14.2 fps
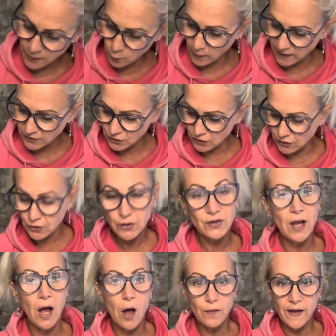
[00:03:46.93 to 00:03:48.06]
question
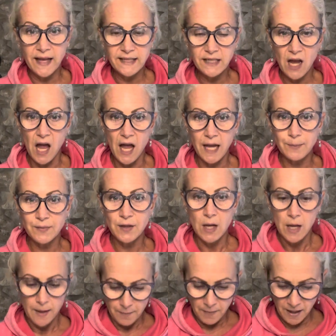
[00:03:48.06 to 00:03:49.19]
yourself at times,
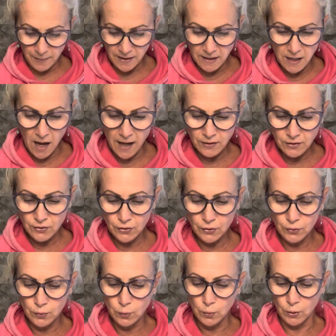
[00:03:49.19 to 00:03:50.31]
maybe not
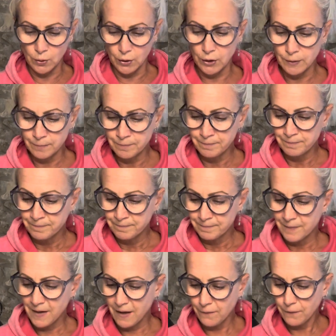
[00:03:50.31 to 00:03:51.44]
sure
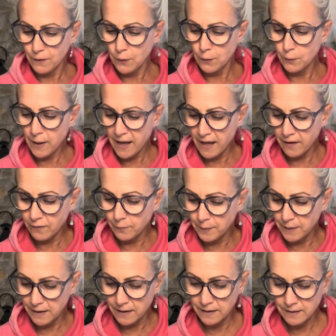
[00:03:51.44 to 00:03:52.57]
if you have
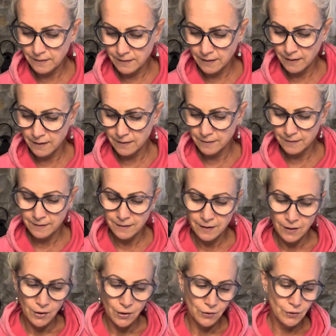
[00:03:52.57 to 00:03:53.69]
been
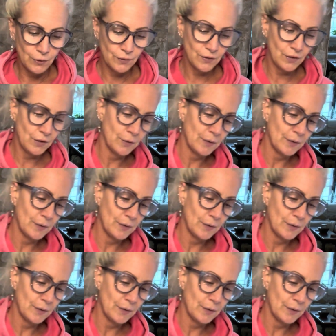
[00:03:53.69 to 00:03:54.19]
using your